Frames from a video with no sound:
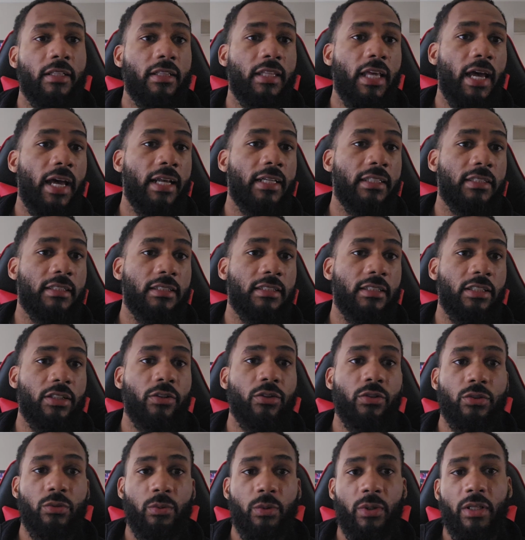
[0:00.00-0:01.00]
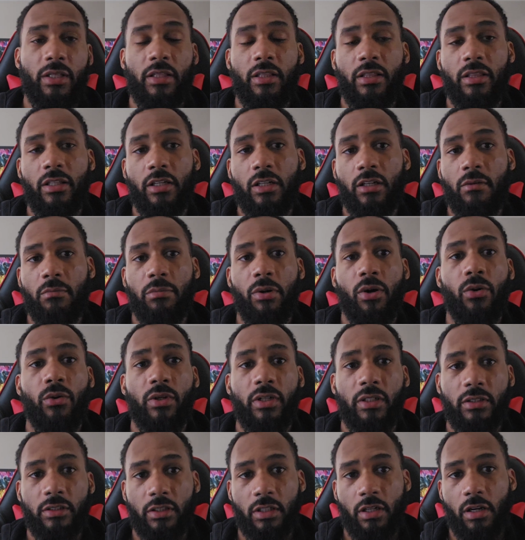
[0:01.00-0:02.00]
that deals with the
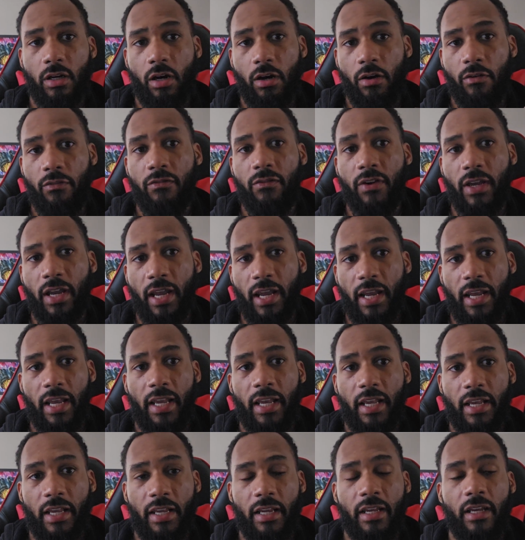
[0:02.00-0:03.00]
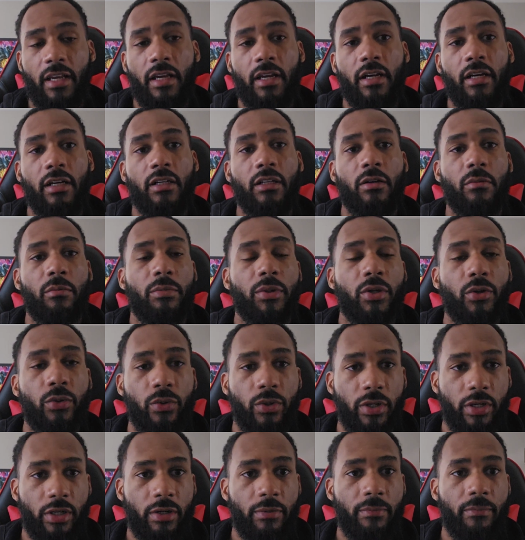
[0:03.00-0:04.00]
components of a
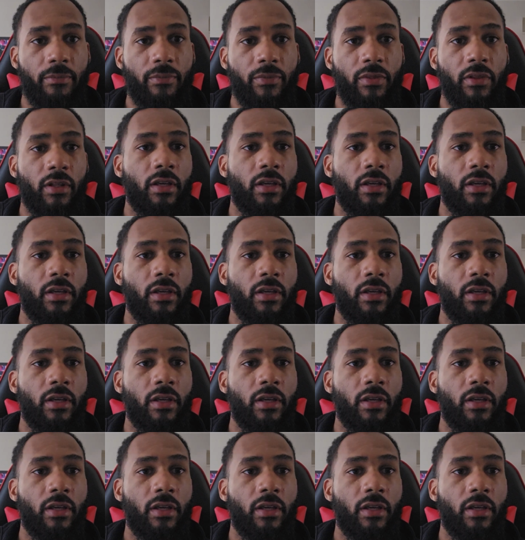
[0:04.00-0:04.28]
computer.